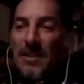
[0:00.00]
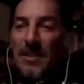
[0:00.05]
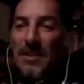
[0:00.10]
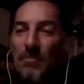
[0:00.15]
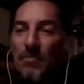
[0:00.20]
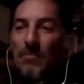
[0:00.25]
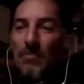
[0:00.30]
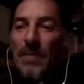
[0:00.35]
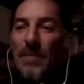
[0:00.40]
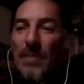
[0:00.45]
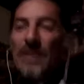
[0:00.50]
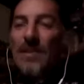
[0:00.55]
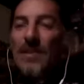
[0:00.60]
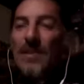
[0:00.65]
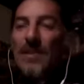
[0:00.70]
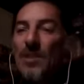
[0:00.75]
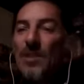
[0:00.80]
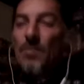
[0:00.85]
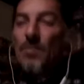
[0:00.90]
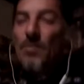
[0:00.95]
but
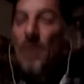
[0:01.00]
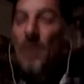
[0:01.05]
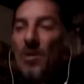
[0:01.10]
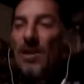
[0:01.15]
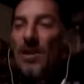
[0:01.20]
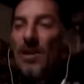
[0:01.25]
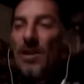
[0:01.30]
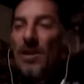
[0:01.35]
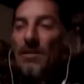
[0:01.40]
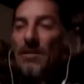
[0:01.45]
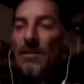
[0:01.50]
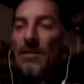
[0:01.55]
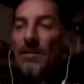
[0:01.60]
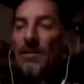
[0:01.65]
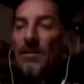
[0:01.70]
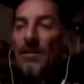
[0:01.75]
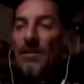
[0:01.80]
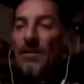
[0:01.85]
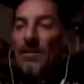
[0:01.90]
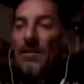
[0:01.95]
especially for
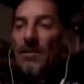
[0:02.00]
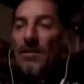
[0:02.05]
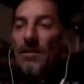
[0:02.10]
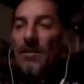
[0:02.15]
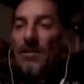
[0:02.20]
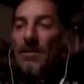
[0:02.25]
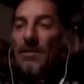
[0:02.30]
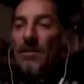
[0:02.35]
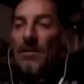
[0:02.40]
you.